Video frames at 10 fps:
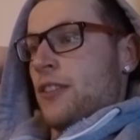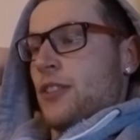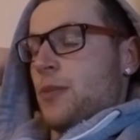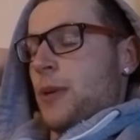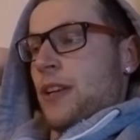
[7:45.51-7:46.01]

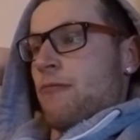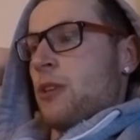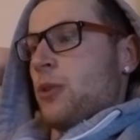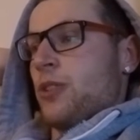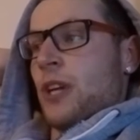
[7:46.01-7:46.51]
It's just been a
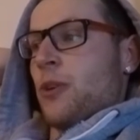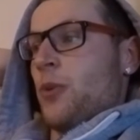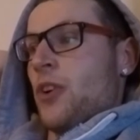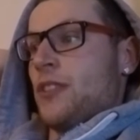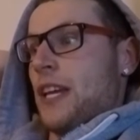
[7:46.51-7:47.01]
real
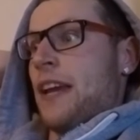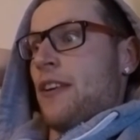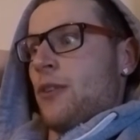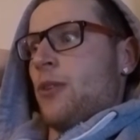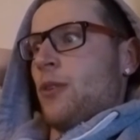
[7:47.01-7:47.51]
struggle not to
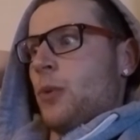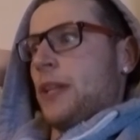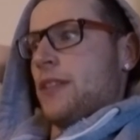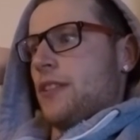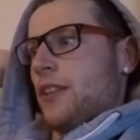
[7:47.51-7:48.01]
eat it all at
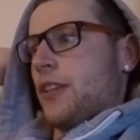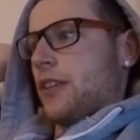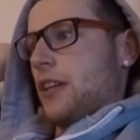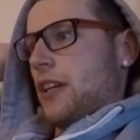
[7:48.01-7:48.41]
once, you know.